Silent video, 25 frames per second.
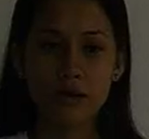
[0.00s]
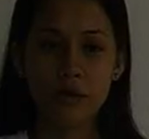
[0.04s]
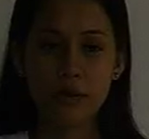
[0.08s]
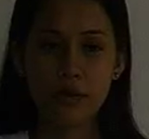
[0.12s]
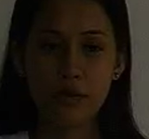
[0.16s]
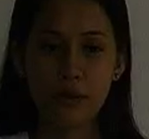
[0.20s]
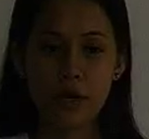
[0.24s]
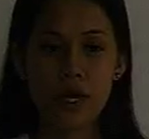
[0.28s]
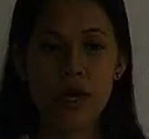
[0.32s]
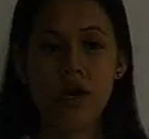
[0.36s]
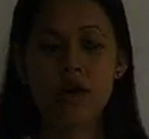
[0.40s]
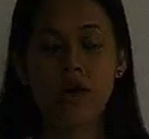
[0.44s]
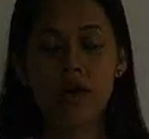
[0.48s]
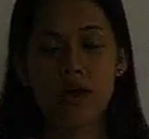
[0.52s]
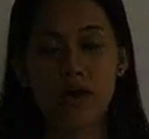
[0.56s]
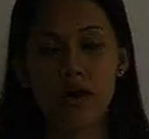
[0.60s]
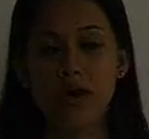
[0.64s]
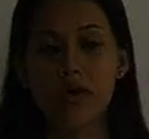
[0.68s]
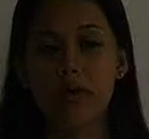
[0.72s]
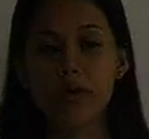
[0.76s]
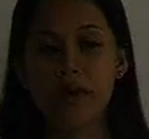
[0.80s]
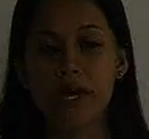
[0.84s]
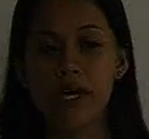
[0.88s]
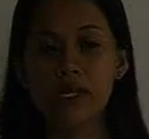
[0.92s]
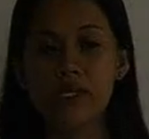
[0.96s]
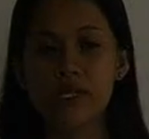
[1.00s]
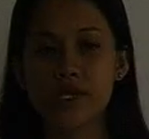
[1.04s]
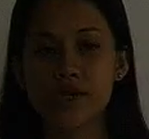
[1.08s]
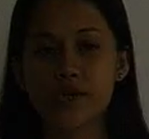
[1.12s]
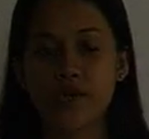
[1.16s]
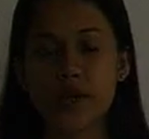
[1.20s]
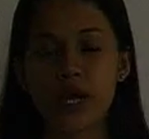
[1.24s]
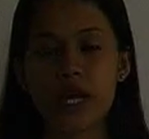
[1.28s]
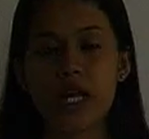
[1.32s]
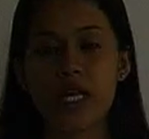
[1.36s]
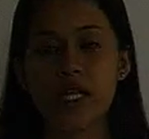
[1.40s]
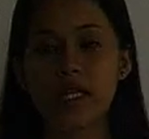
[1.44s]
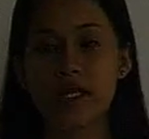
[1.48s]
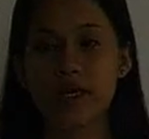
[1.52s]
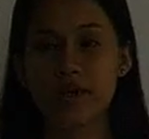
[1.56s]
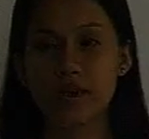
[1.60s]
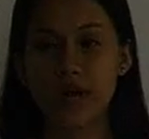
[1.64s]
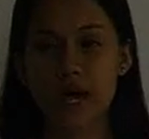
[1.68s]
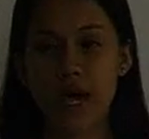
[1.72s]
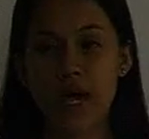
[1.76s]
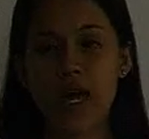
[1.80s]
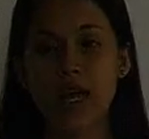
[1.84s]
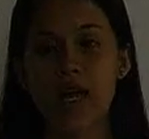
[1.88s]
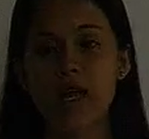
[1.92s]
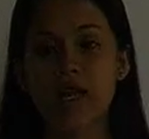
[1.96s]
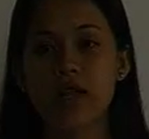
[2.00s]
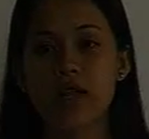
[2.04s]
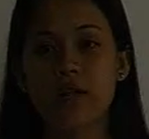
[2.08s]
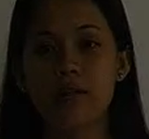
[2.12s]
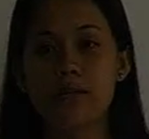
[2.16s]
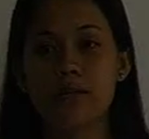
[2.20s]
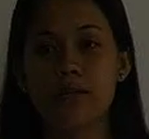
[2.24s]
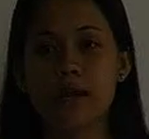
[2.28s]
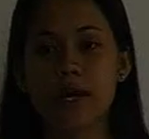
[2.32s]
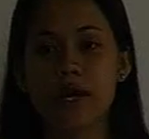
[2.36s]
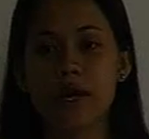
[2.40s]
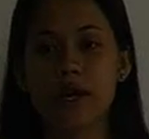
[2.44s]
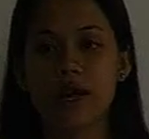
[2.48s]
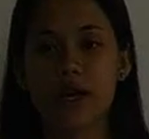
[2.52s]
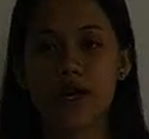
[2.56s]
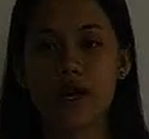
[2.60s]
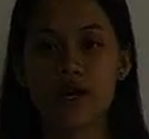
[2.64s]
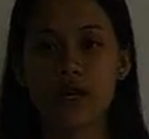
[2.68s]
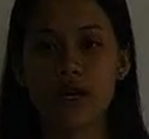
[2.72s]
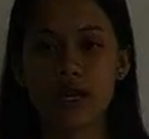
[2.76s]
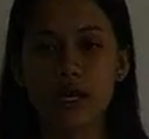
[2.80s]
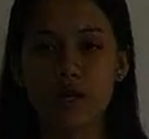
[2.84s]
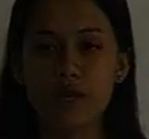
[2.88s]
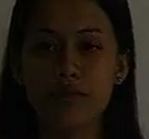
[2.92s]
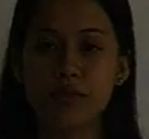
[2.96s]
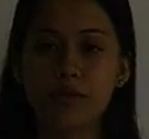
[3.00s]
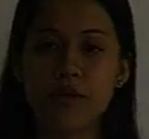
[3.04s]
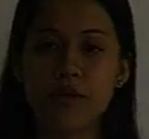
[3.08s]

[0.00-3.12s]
we are always willing to help in